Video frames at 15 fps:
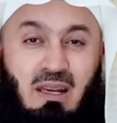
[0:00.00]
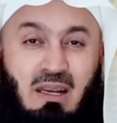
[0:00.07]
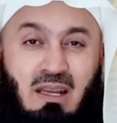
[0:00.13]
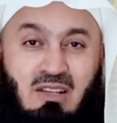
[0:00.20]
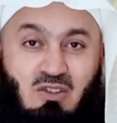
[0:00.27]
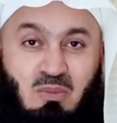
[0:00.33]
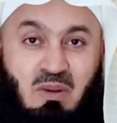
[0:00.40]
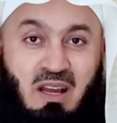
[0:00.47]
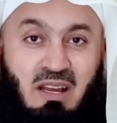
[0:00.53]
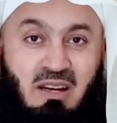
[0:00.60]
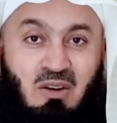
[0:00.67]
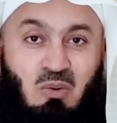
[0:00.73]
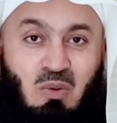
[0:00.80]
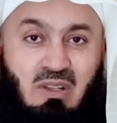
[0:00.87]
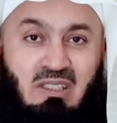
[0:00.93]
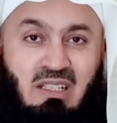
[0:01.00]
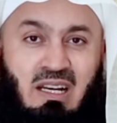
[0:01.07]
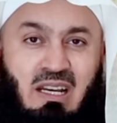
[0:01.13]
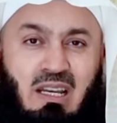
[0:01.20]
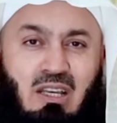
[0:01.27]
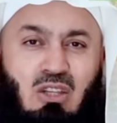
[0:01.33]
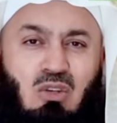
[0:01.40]
Allah subhanahu wa
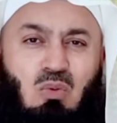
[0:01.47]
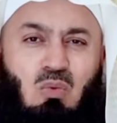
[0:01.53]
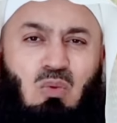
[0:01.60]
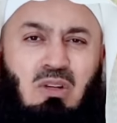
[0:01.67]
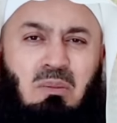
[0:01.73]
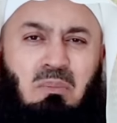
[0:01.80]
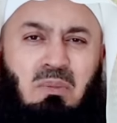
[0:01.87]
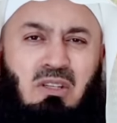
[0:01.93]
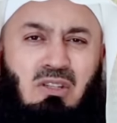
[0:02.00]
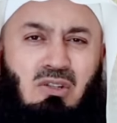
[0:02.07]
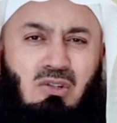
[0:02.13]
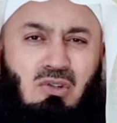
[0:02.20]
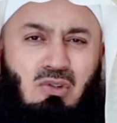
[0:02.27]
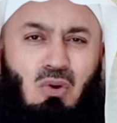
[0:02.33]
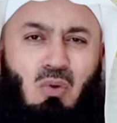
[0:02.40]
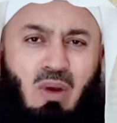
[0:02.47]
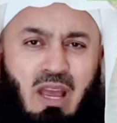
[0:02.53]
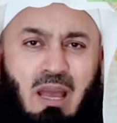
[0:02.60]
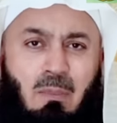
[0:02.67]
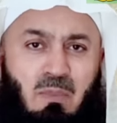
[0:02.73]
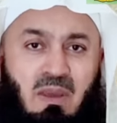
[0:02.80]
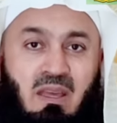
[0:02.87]
ta'ala, you will be so
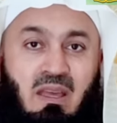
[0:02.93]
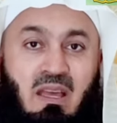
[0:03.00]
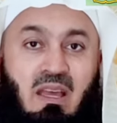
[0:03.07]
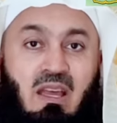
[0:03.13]
happy